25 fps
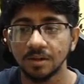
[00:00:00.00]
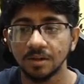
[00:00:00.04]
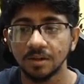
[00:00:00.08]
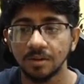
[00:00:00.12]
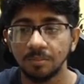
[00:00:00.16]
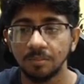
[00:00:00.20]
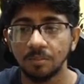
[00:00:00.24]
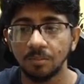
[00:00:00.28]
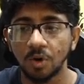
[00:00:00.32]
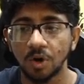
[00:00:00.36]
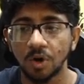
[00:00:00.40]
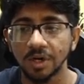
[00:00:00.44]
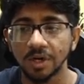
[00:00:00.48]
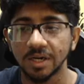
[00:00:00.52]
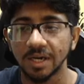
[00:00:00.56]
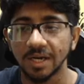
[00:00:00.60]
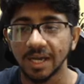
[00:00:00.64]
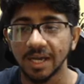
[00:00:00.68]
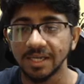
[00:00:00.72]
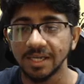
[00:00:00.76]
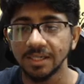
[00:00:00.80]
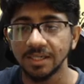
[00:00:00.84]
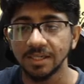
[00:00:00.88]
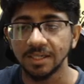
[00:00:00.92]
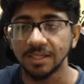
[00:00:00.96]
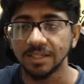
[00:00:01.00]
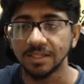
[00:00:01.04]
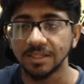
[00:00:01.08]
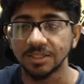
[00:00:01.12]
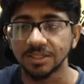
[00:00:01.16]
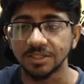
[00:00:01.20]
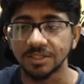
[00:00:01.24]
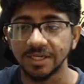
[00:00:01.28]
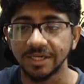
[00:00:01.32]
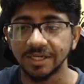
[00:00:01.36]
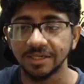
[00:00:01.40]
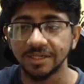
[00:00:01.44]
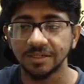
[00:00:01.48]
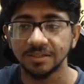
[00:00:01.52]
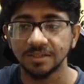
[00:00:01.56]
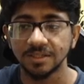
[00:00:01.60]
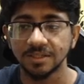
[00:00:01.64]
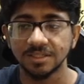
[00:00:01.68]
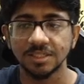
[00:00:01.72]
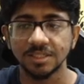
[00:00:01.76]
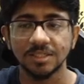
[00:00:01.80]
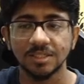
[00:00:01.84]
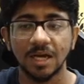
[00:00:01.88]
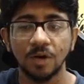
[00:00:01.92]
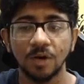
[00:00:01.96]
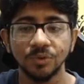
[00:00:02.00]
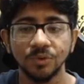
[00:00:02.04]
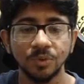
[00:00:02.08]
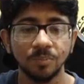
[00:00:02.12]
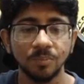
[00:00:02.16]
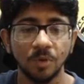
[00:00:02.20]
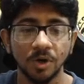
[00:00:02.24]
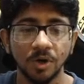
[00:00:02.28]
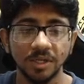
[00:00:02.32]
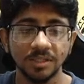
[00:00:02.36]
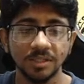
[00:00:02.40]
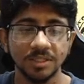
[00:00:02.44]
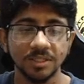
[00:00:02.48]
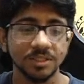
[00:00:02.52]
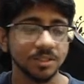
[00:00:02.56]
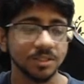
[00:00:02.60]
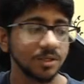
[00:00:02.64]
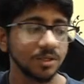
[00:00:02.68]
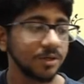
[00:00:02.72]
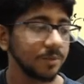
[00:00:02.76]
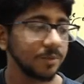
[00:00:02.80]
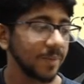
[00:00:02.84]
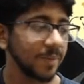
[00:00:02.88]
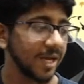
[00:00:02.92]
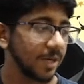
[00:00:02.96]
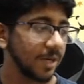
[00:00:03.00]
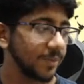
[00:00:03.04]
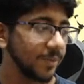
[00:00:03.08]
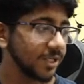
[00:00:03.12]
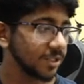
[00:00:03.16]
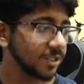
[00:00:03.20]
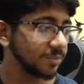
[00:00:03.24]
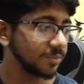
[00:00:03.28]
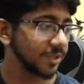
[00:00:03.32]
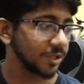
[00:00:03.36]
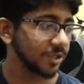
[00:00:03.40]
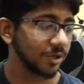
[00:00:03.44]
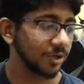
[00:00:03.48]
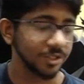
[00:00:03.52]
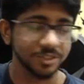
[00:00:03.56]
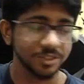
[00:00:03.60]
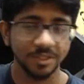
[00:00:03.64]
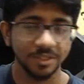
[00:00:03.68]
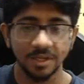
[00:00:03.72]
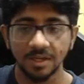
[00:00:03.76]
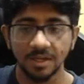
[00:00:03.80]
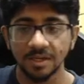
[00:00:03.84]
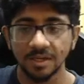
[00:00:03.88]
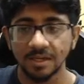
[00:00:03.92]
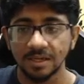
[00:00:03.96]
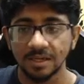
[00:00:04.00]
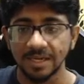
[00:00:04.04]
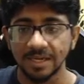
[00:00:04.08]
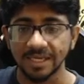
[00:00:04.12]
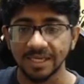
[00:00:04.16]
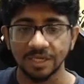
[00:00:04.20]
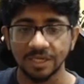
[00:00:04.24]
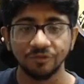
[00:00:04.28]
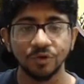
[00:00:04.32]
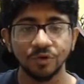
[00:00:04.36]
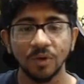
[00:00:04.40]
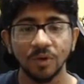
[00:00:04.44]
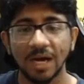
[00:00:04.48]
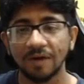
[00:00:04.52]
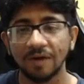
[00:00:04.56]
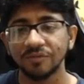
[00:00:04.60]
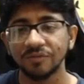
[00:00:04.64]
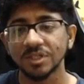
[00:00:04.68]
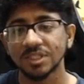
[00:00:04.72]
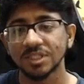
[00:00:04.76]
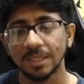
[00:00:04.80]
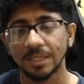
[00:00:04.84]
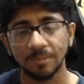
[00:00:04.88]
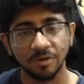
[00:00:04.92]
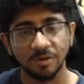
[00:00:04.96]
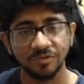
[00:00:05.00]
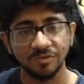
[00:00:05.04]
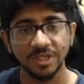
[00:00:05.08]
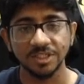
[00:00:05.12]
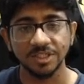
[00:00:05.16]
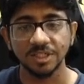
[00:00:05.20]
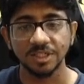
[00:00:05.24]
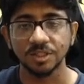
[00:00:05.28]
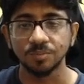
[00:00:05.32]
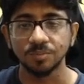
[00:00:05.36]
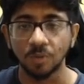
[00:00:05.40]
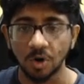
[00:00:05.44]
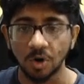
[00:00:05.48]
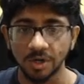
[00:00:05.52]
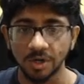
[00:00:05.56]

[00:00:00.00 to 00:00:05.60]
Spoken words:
mod 9 in the state. This is how you model this third parameter, because like if you have the sum of digits mod